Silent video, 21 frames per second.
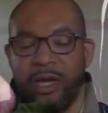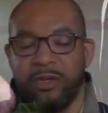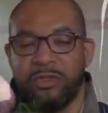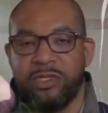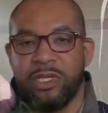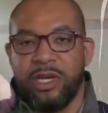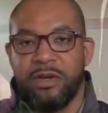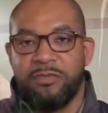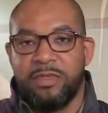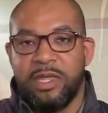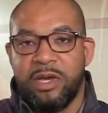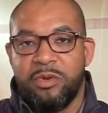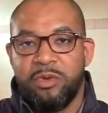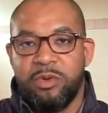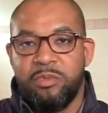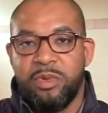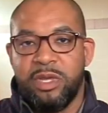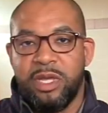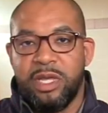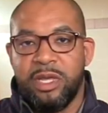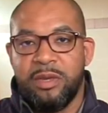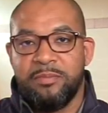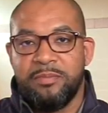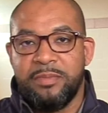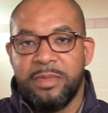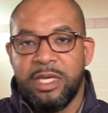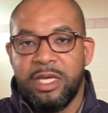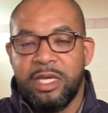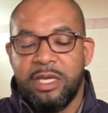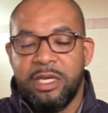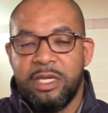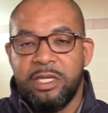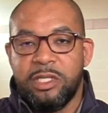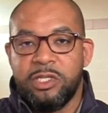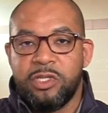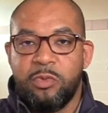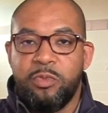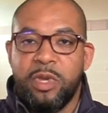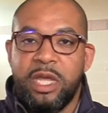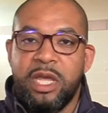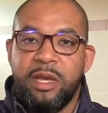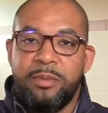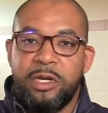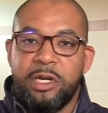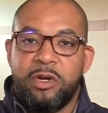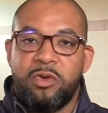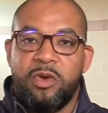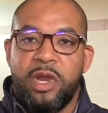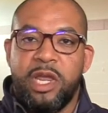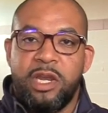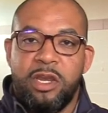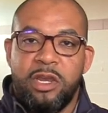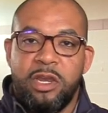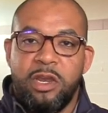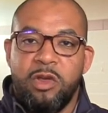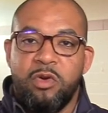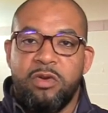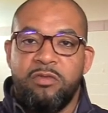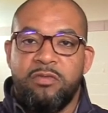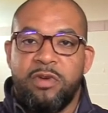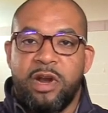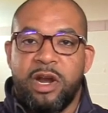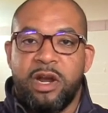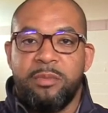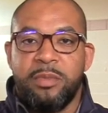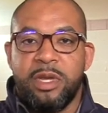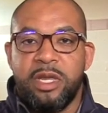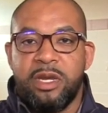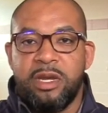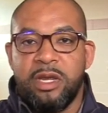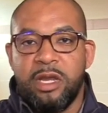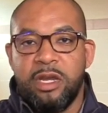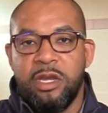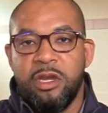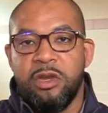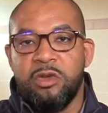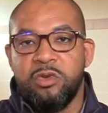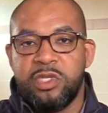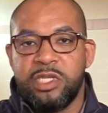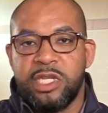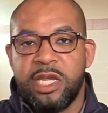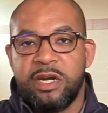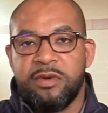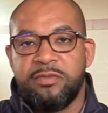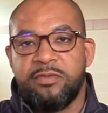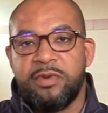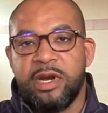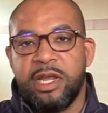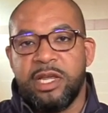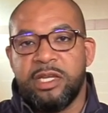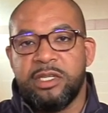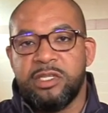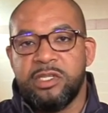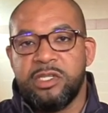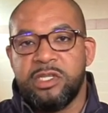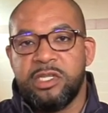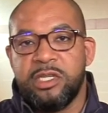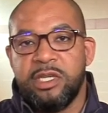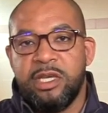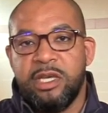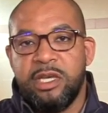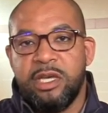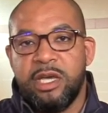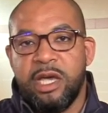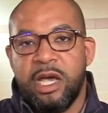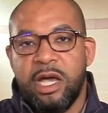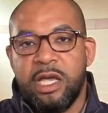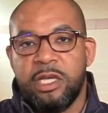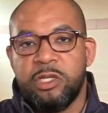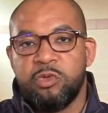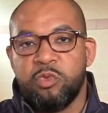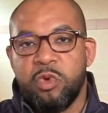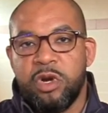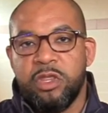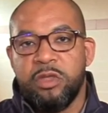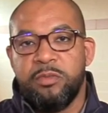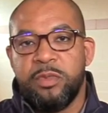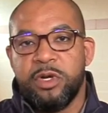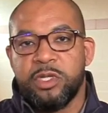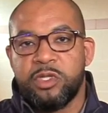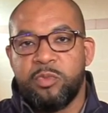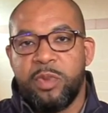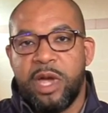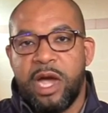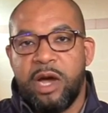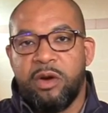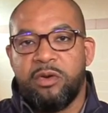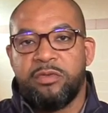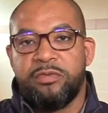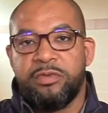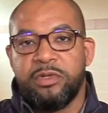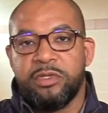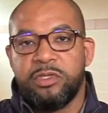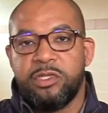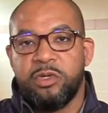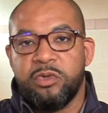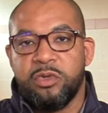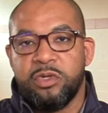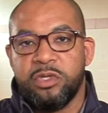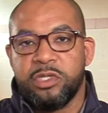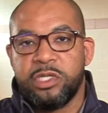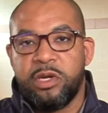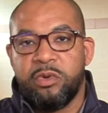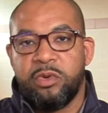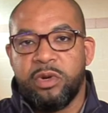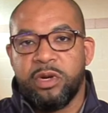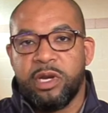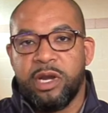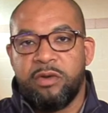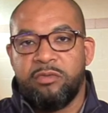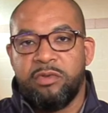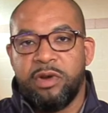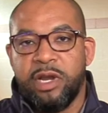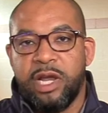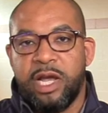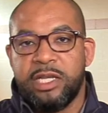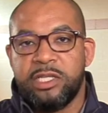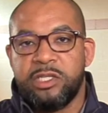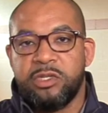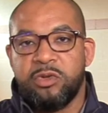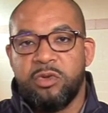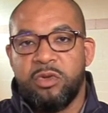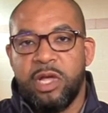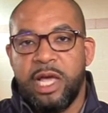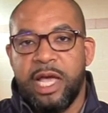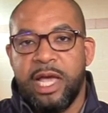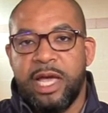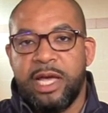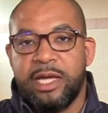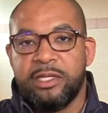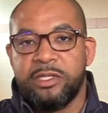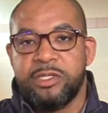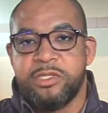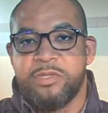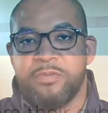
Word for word: tough that would be. So being able to create a new environment, a new set of friends, is one of the most powerful tools that a recovery high school has.